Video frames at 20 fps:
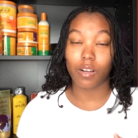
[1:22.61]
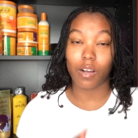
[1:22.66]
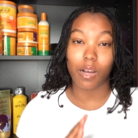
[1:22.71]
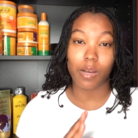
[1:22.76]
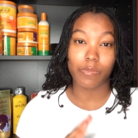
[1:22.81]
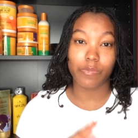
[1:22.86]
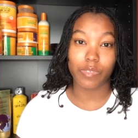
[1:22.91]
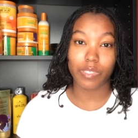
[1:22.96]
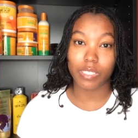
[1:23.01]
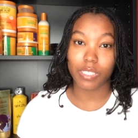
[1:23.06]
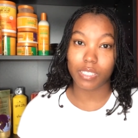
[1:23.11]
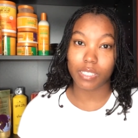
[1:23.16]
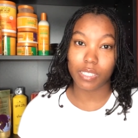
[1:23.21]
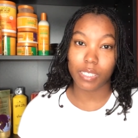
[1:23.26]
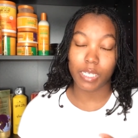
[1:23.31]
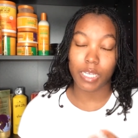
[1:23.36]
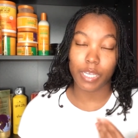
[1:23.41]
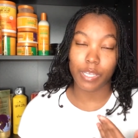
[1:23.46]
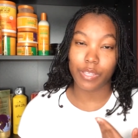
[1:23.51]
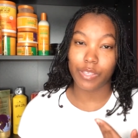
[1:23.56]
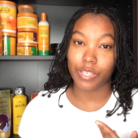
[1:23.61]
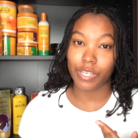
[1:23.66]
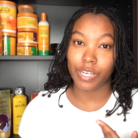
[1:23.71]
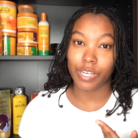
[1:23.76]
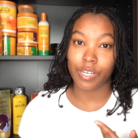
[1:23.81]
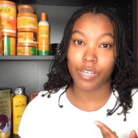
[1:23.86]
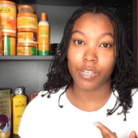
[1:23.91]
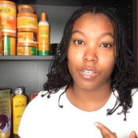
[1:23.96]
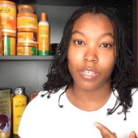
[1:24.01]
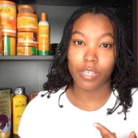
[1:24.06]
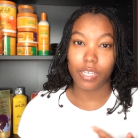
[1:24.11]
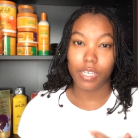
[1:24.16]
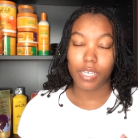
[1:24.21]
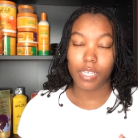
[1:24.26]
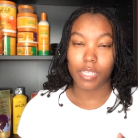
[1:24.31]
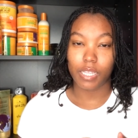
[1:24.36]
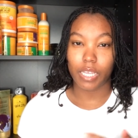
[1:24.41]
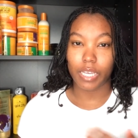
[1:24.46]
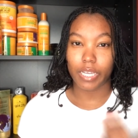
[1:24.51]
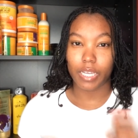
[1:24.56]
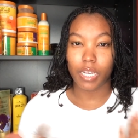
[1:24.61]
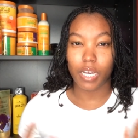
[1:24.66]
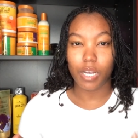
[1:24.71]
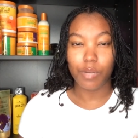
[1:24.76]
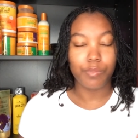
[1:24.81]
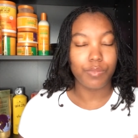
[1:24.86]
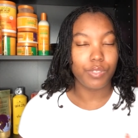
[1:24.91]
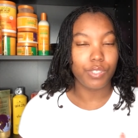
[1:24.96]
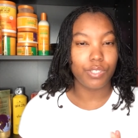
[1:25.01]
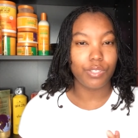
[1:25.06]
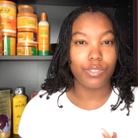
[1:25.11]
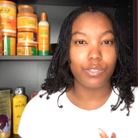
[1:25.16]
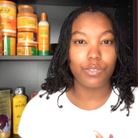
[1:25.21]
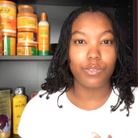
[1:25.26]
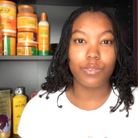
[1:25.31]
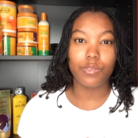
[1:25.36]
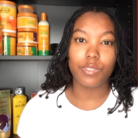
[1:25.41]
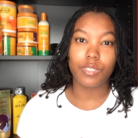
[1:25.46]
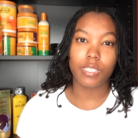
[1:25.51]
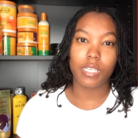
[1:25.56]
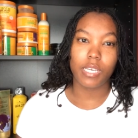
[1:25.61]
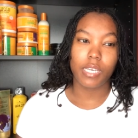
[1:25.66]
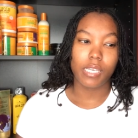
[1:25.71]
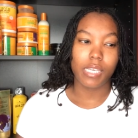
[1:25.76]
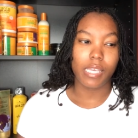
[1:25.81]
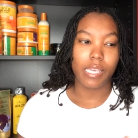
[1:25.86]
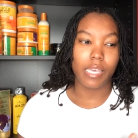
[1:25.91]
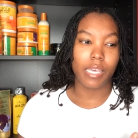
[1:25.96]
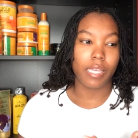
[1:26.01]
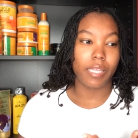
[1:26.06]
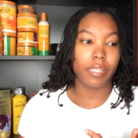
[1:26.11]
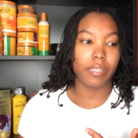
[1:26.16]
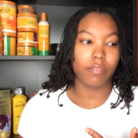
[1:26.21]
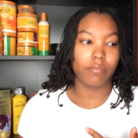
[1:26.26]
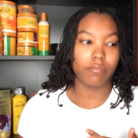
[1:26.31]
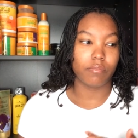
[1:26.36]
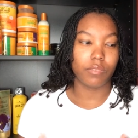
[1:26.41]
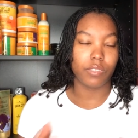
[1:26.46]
Obviously they're like updos and